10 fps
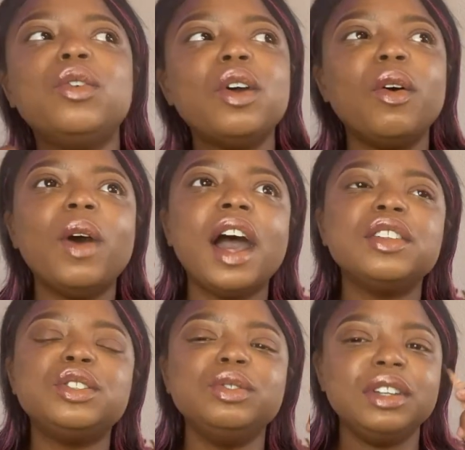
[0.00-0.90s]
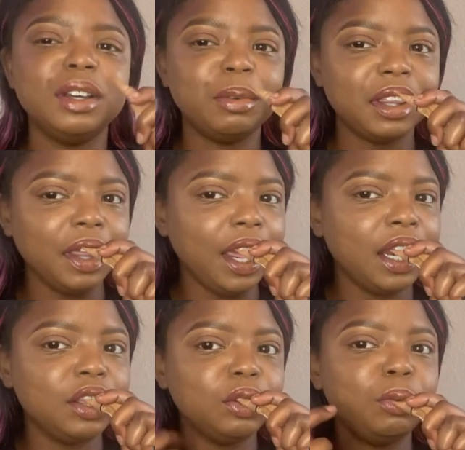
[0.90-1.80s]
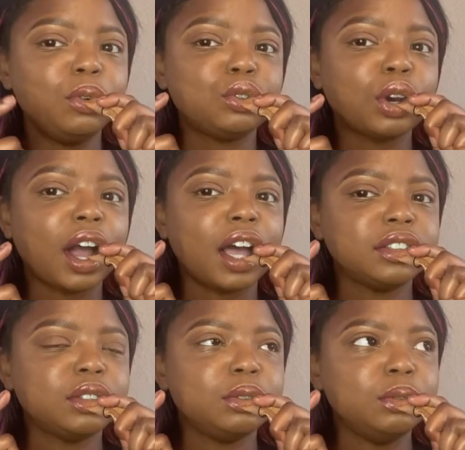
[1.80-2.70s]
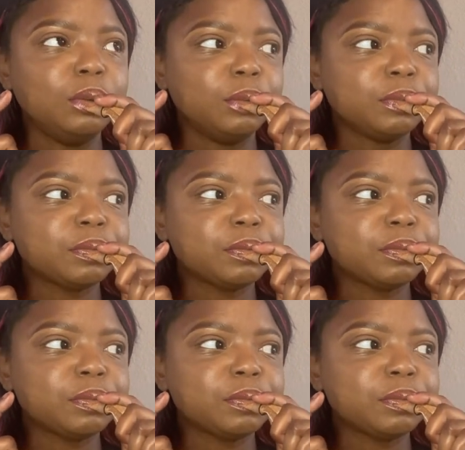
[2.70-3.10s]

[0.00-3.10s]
know how to deal with it, you will try to